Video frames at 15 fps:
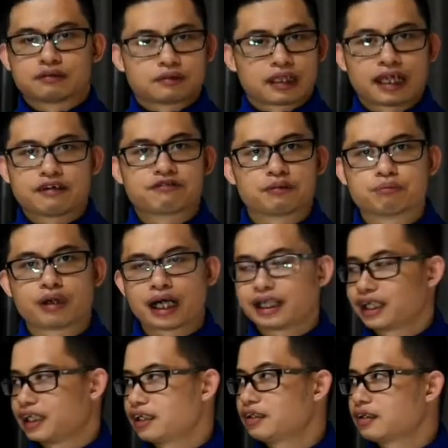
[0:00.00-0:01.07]
have a
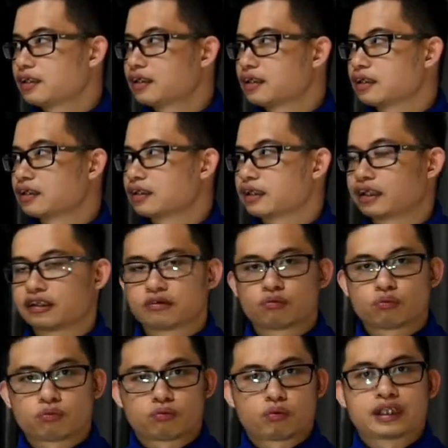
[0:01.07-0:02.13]
buy-in
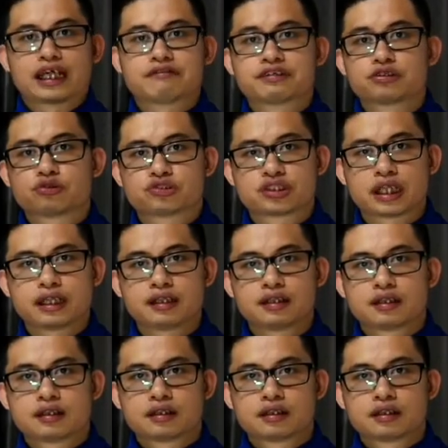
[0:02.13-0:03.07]
in whatever you say.